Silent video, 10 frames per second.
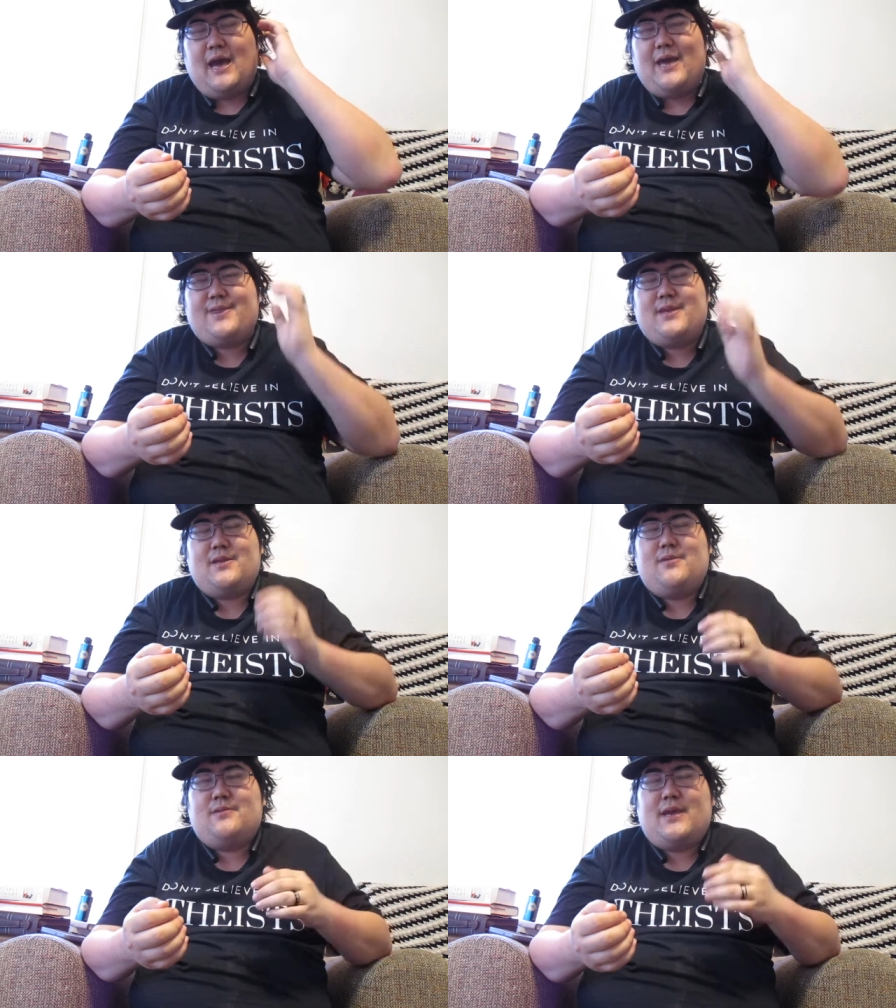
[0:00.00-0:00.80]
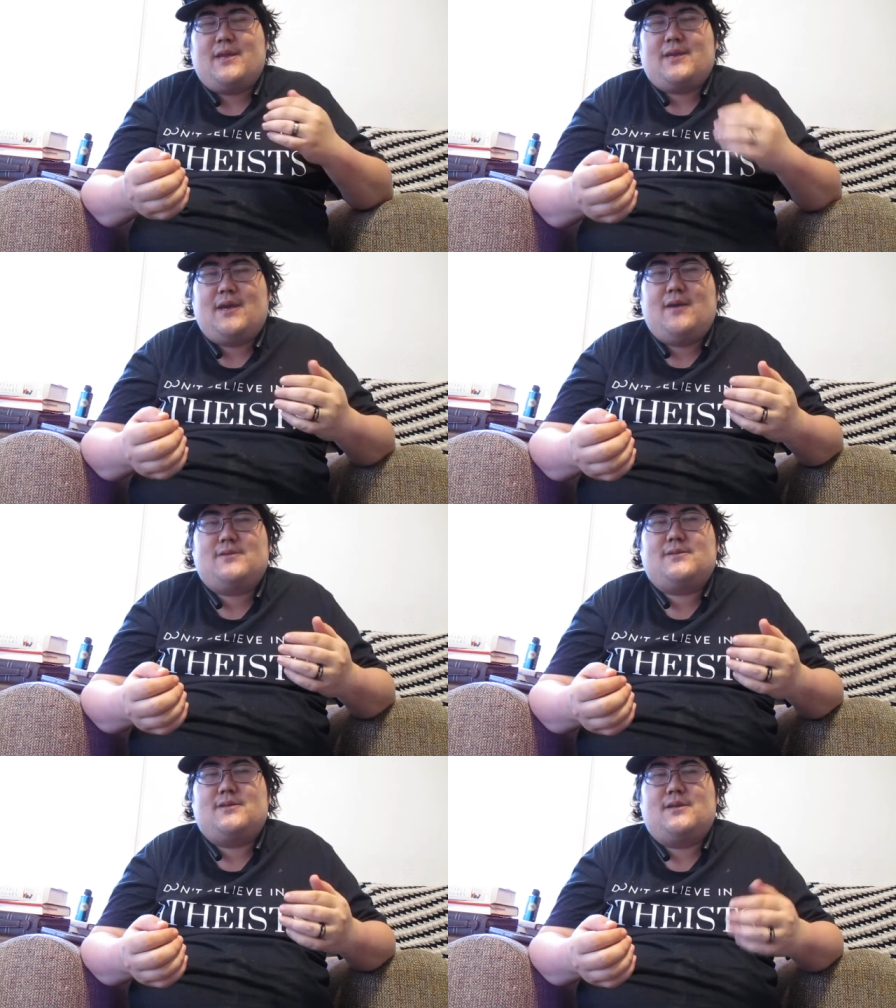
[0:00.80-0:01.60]
I think nouthetic
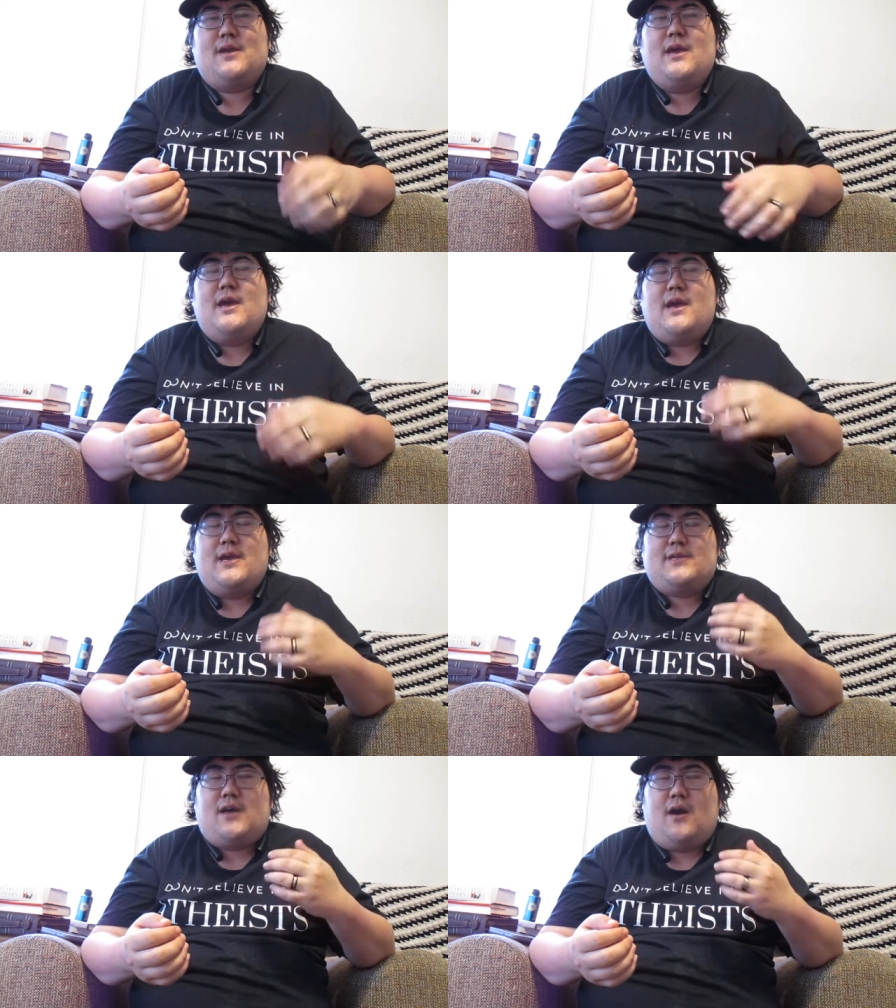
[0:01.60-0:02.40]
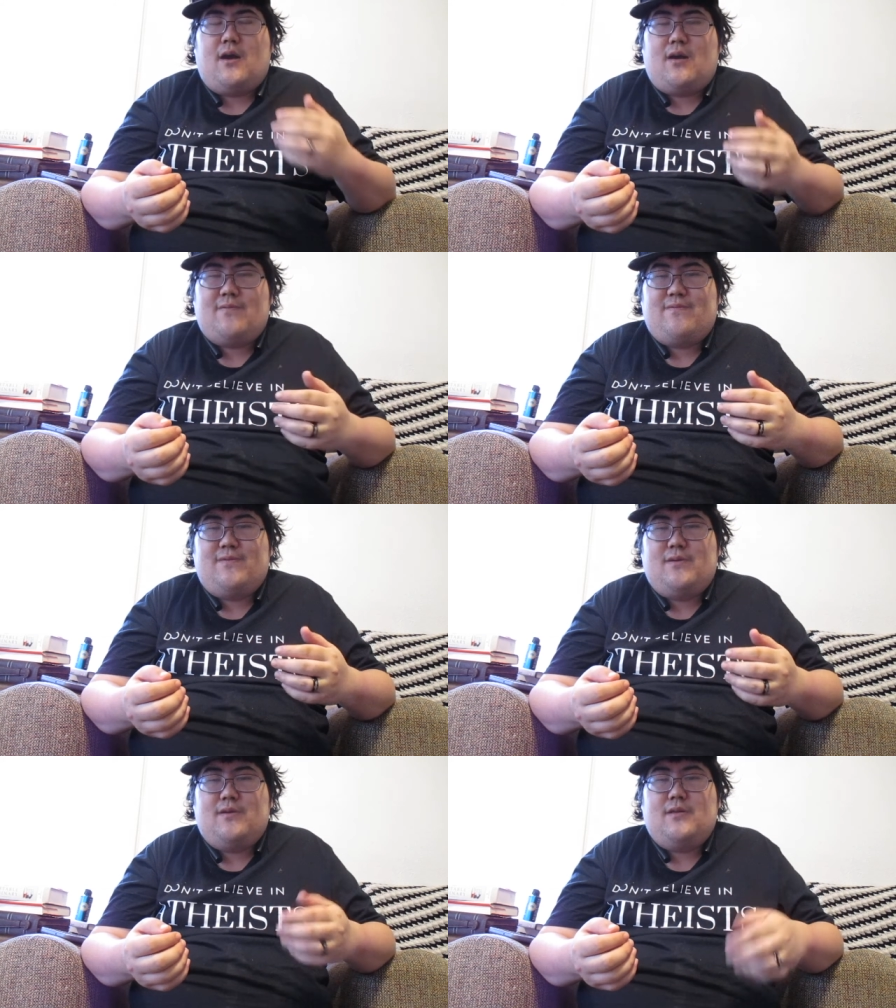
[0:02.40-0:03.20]
counseling is
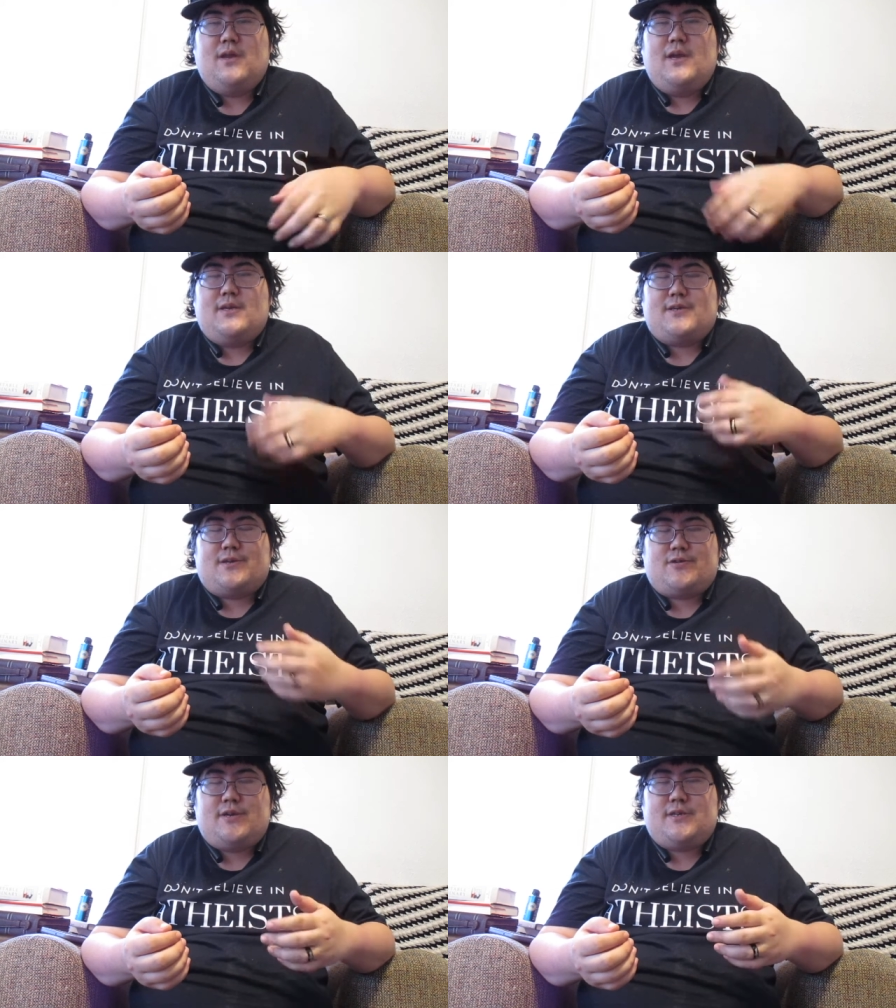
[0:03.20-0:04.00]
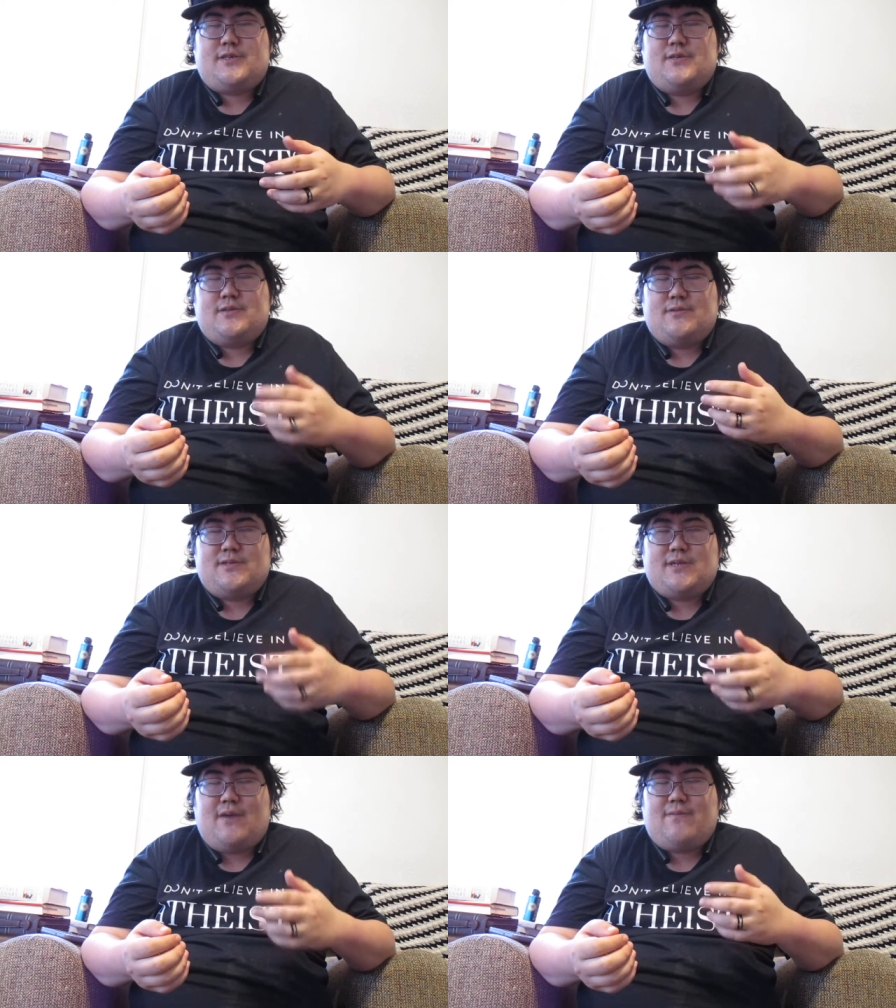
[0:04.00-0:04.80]
harmful to Christians who
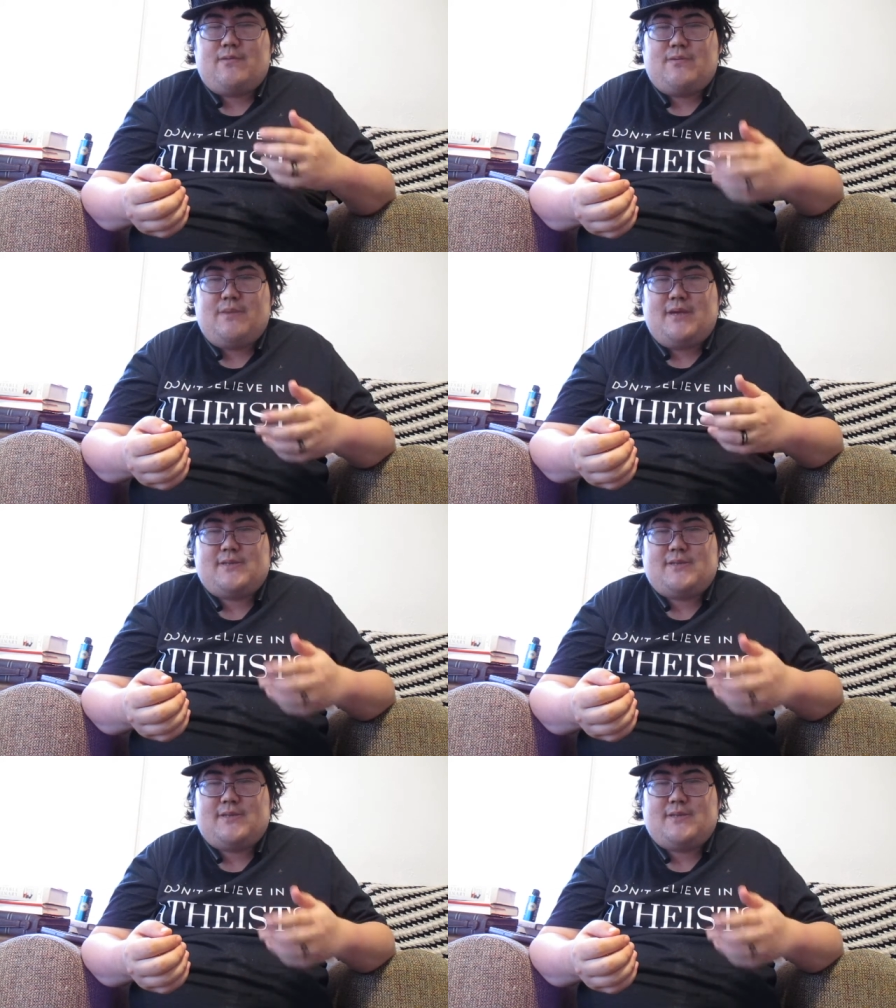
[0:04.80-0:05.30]
suffer with mental